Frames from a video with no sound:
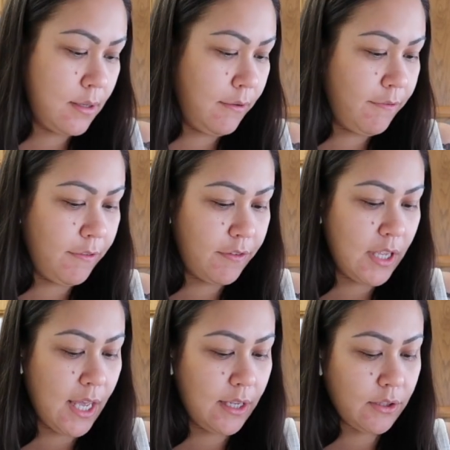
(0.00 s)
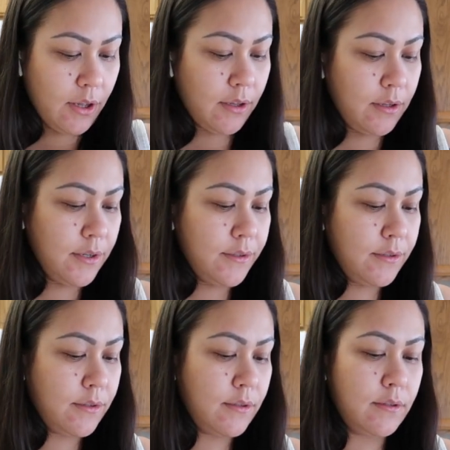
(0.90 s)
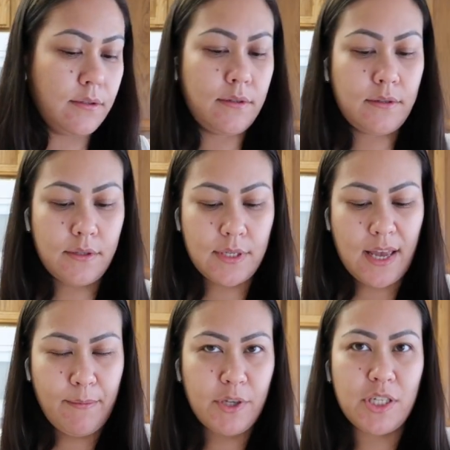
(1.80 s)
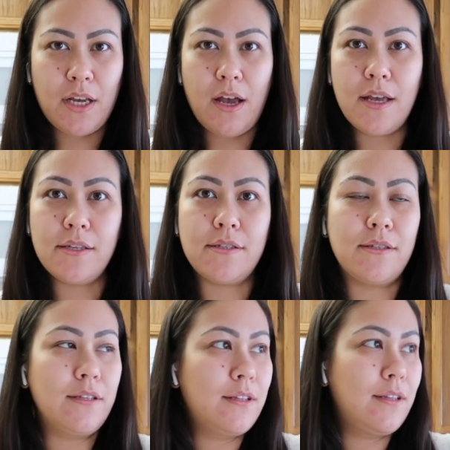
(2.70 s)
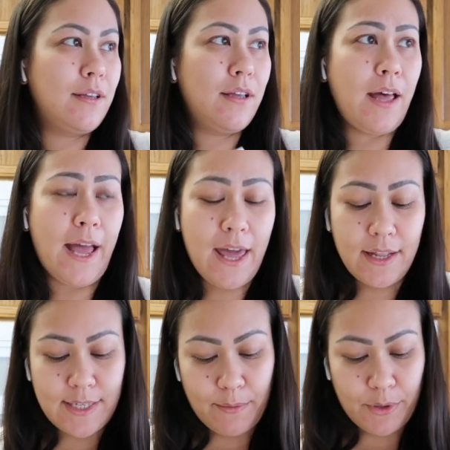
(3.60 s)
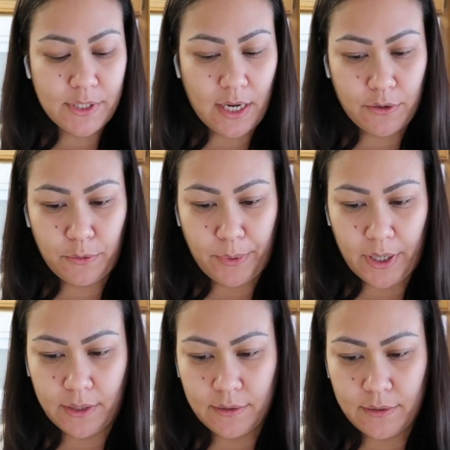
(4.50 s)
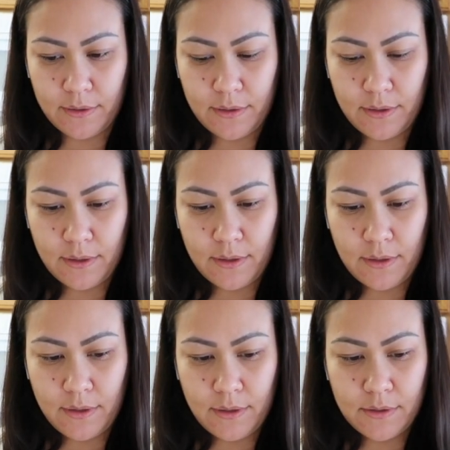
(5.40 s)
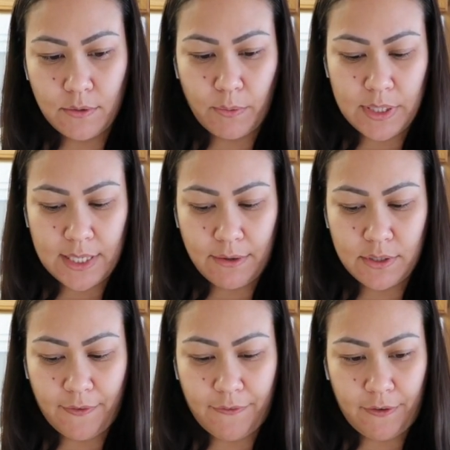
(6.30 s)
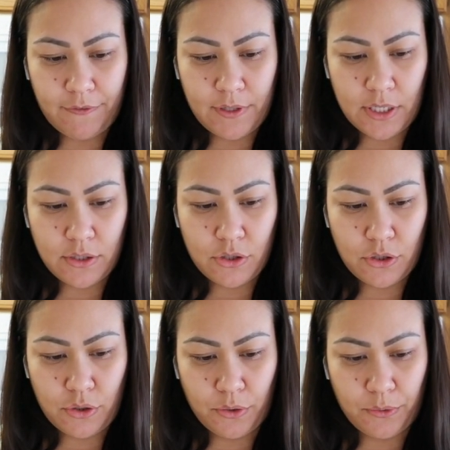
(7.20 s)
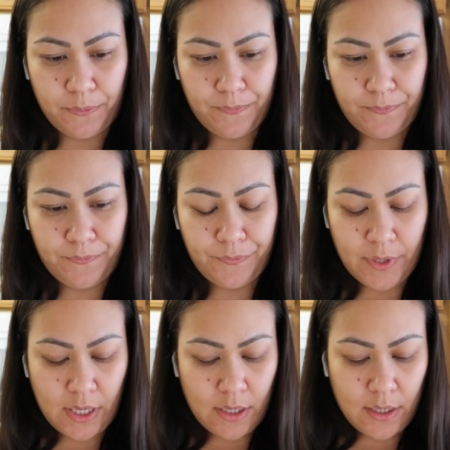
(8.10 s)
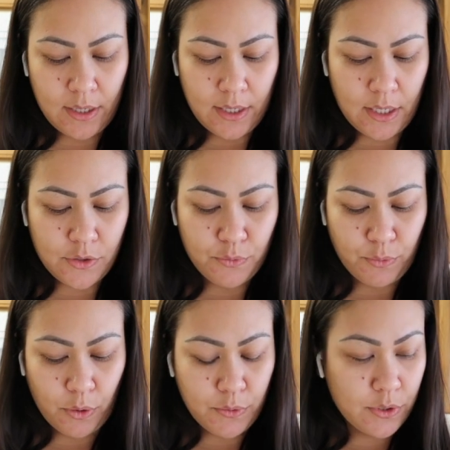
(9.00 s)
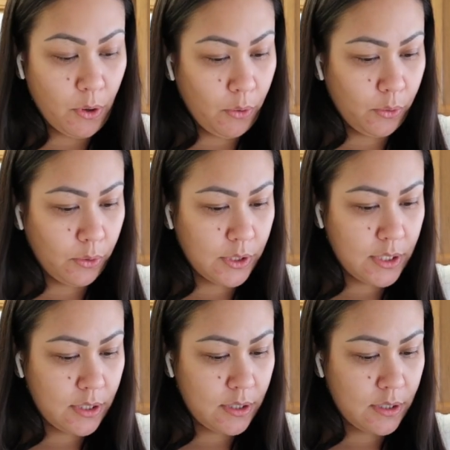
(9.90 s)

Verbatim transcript: $58. Is that how much it costs? I had a 10% coupon. So it went down to 52, and it's rose gold. It